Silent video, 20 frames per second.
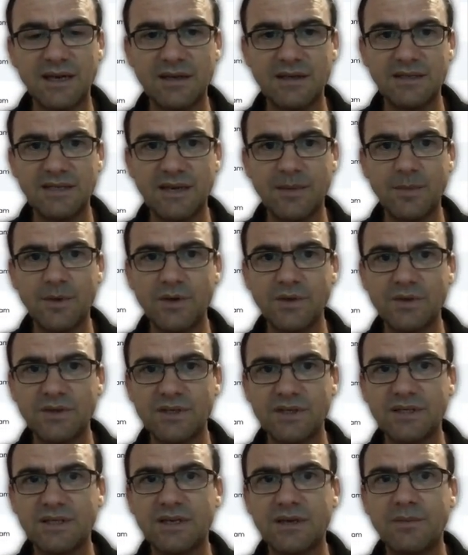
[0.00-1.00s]
demo
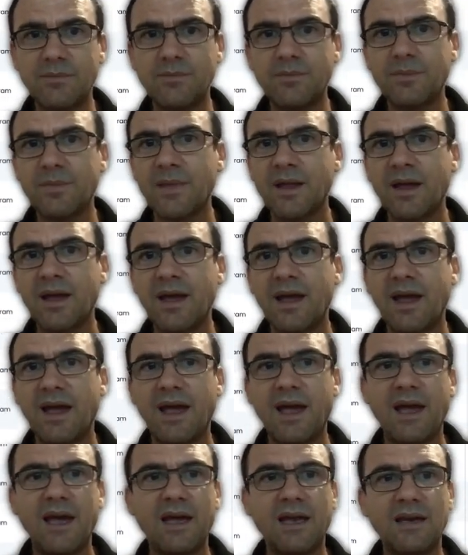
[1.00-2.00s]
system,
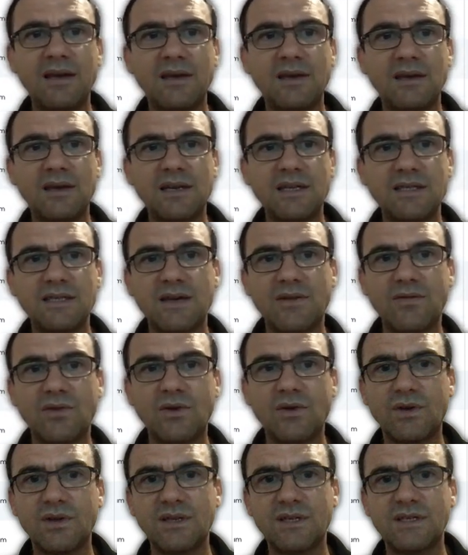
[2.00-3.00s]
and let's have a
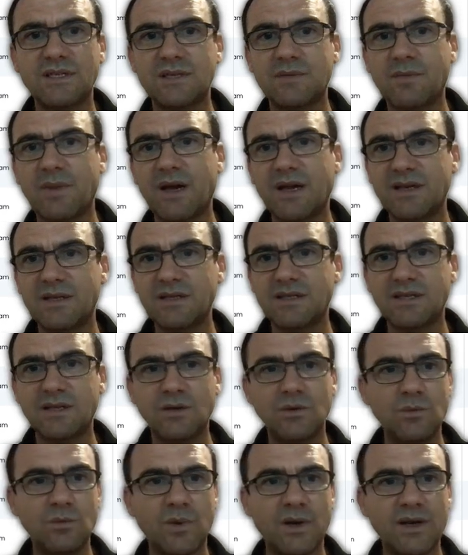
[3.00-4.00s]
look at the smart and
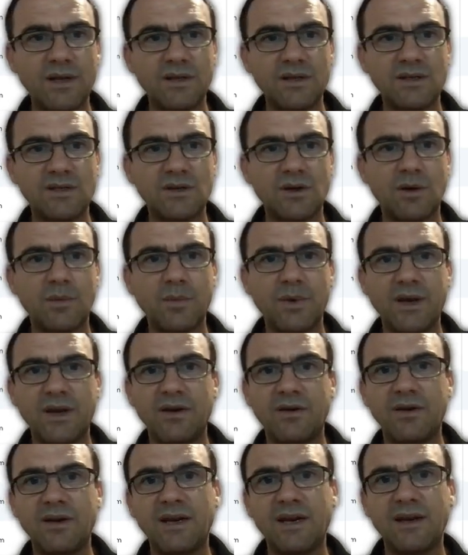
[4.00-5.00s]
skilled one at the top here
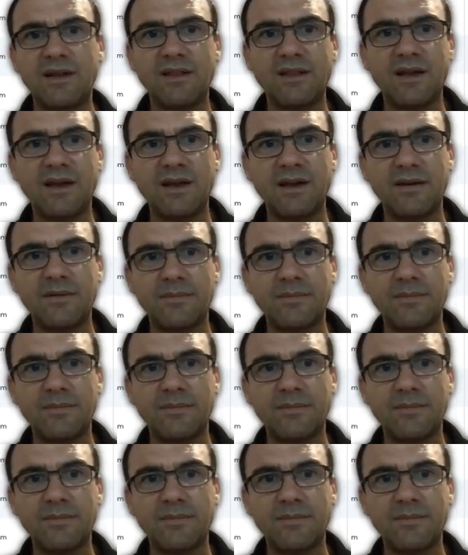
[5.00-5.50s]
and edit that.